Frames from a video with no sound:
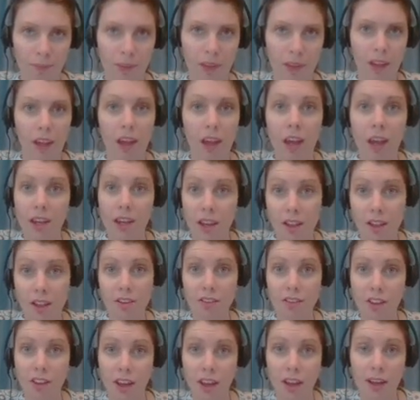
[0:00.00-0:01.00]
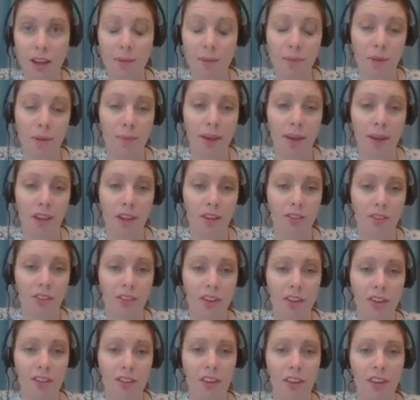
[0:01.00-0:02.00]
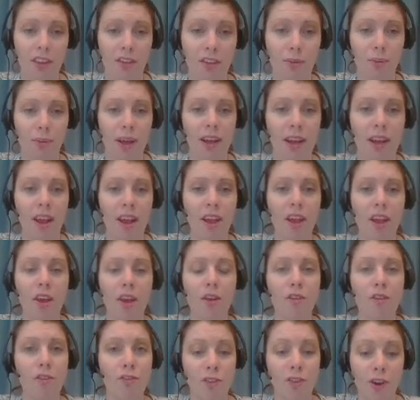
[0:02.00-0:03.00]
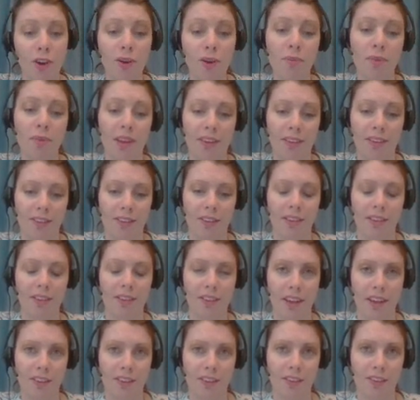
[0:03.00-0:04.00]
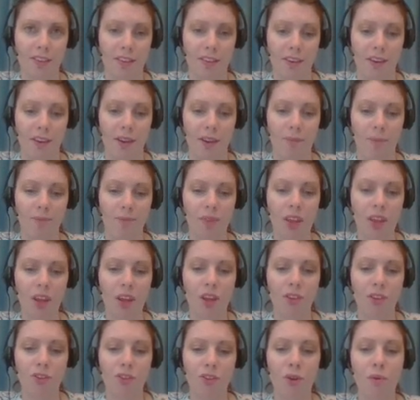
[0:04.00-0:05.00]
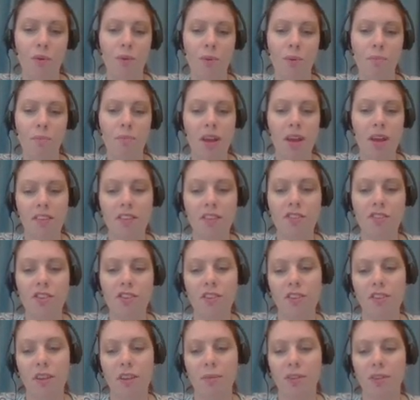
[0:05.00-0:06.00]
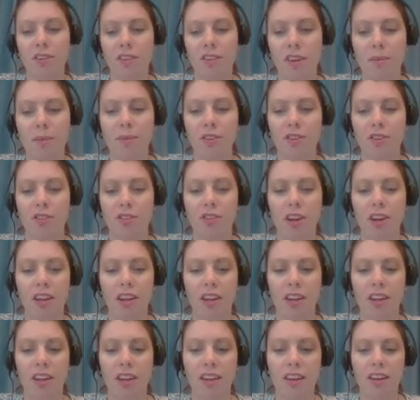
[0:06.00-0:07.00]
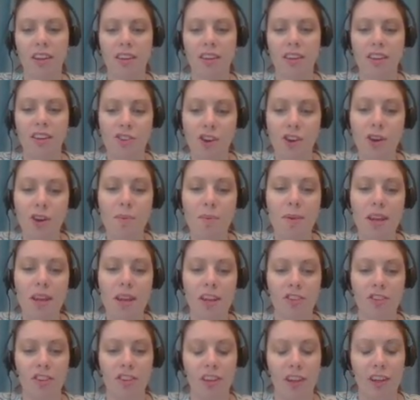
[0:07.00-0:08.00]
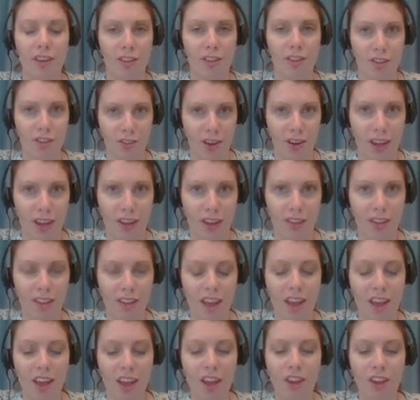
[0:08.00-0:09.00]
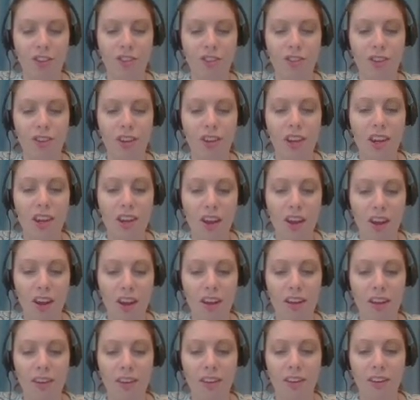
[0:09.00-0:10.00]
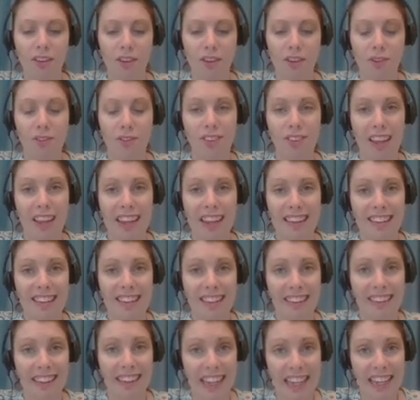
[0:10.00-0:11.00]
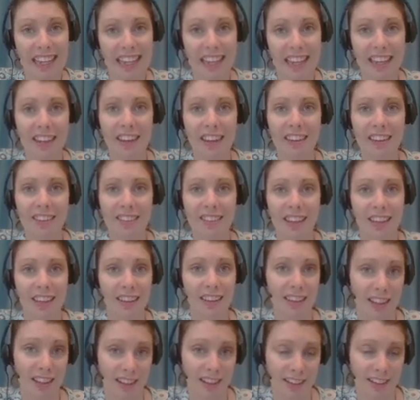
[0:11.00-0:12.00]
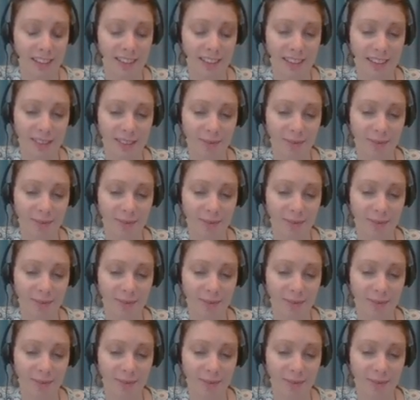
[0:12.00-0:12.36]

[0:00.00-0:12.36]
Another time you might use this is when firmness is necessary. So messages that must demonstrate determination and strength should not use delaying techniques.